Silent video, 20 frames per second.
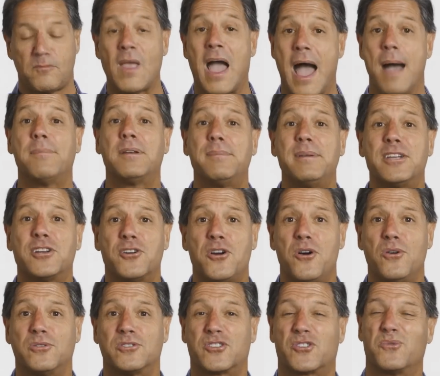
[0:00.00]
I'm going to be your
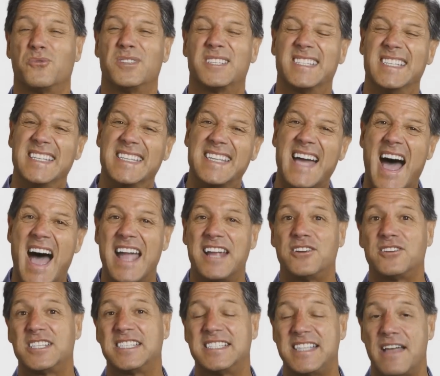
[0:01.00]
host through this entire
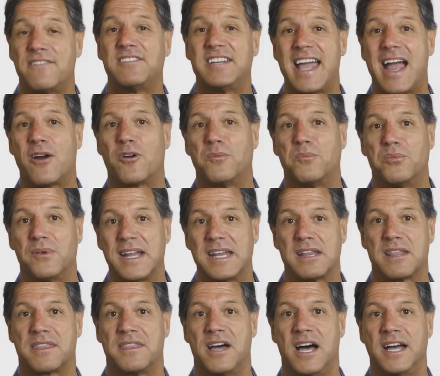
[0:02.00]
7-hour
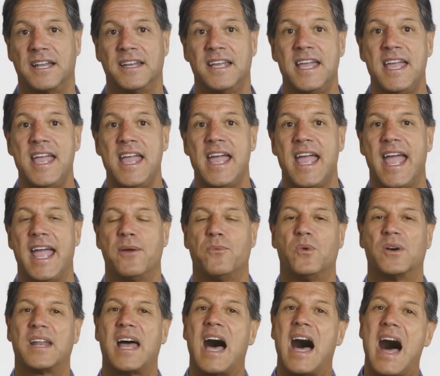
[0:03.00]
Brain-A-Thon, and
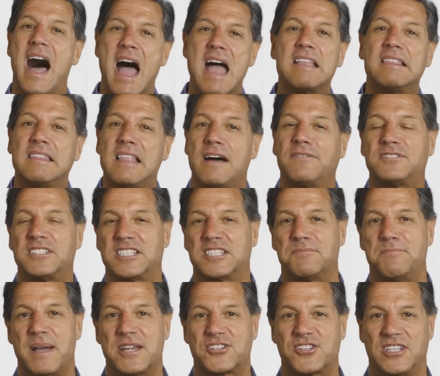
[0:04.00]
what I love to
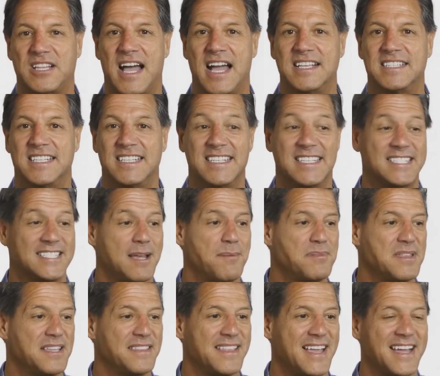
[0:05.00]
specialize in is
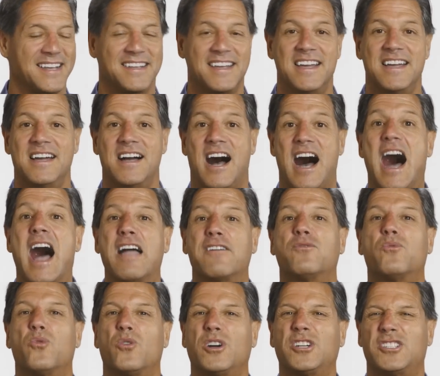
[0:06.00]
something that I've
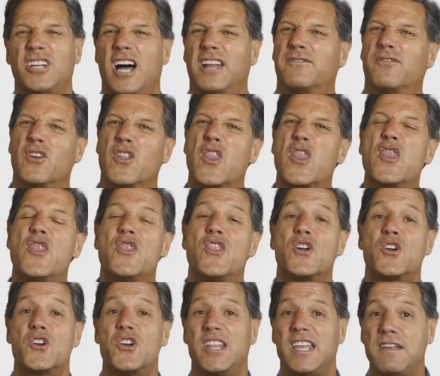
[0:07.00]
worked on for
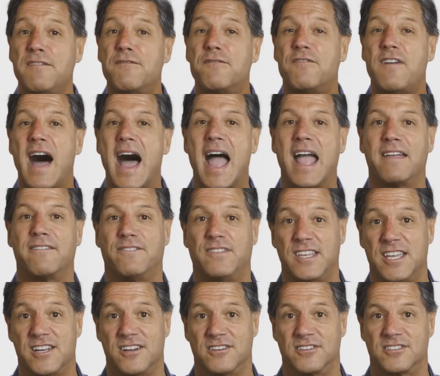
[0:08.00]
35
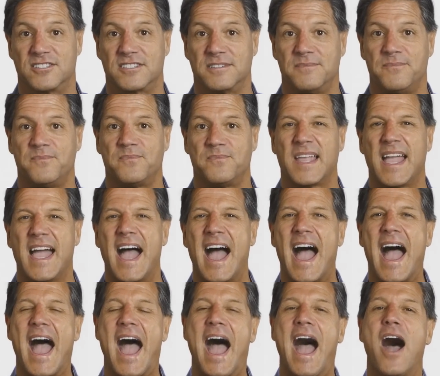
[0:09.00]
years.
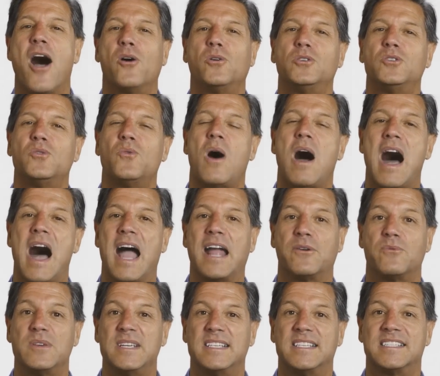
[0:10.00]
How do I
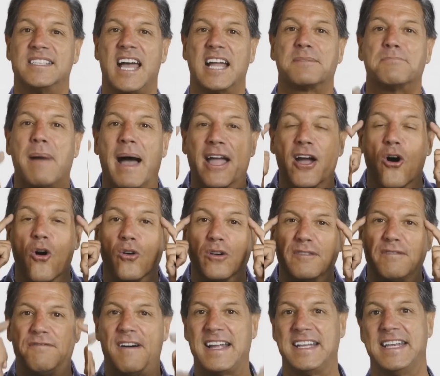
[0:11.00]
reset my own
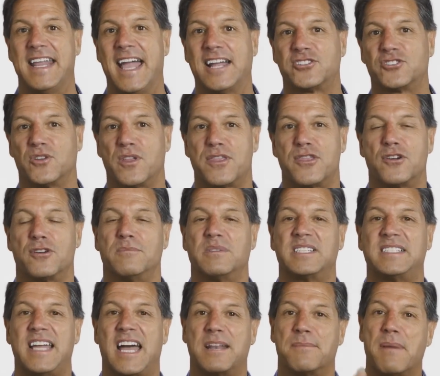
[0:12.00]
financial
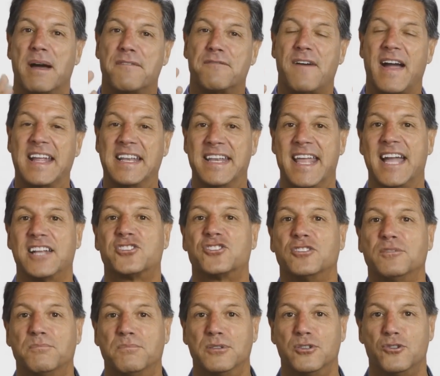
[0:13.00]
thermostat and my
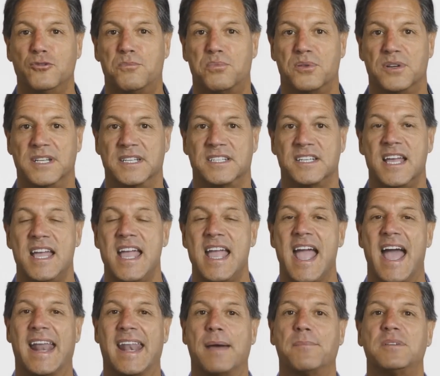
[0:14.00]
financial blueprint?
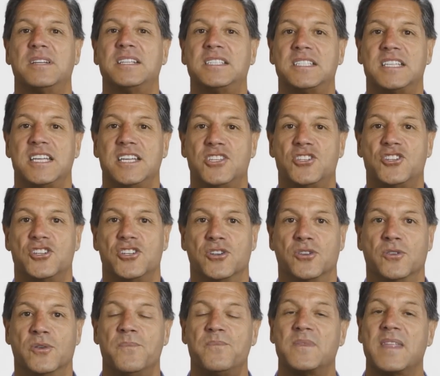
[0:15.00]
And I'm going to teach
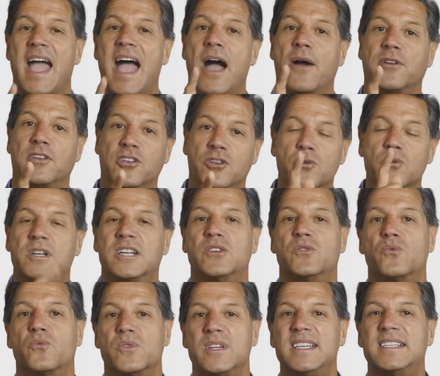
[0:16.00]
you how you can
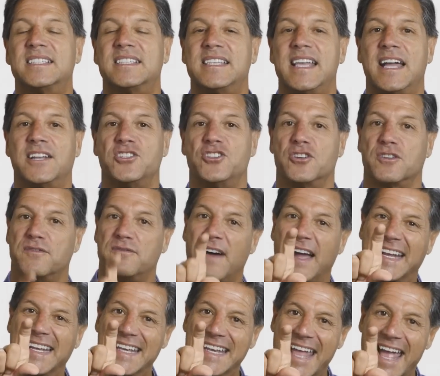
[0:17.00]
reset your
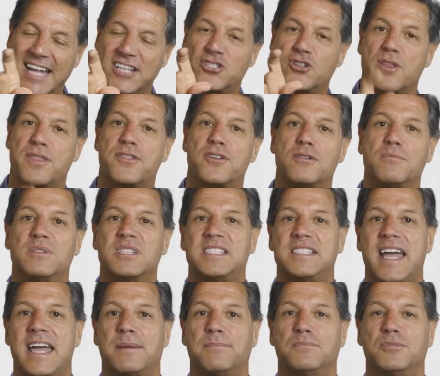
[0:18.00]
financial
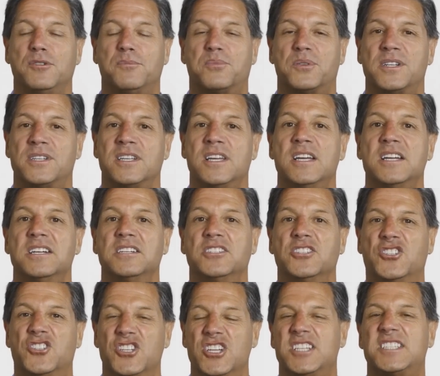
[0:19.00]
thermostat and blueprint
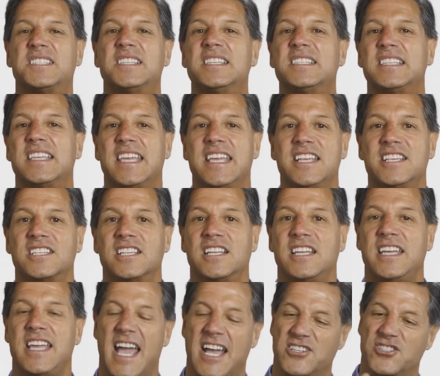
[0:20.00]
just as
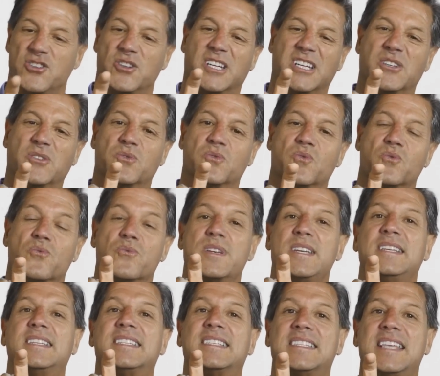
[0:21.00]
easily as you can
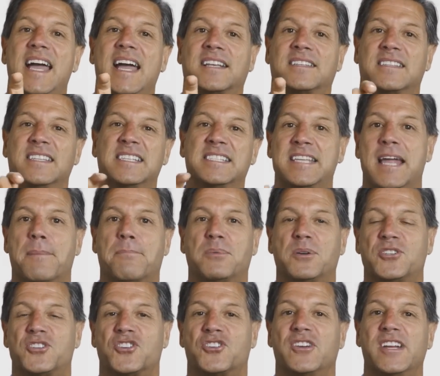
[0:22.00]
reset the
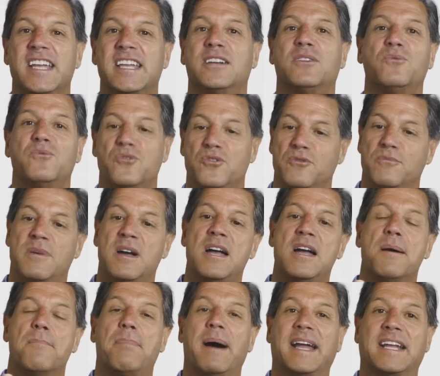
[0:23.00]
temperature in a room
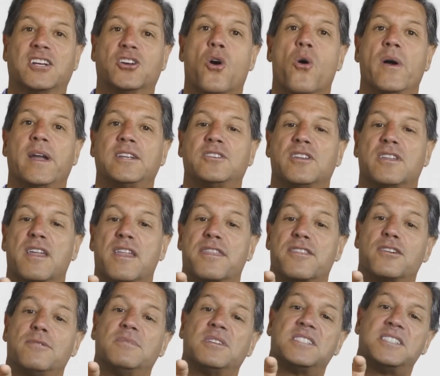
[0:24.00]
by going to the
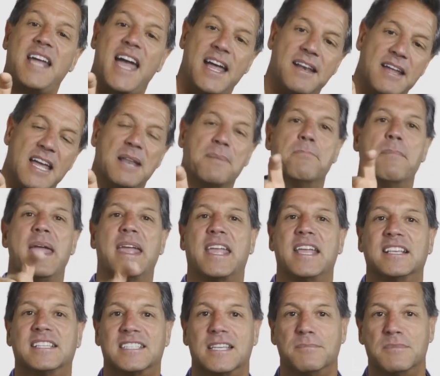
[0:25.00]
thermostat and
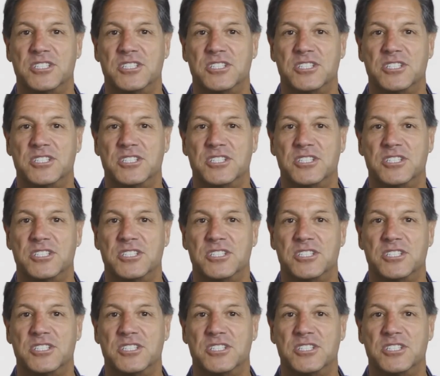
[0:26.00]
making some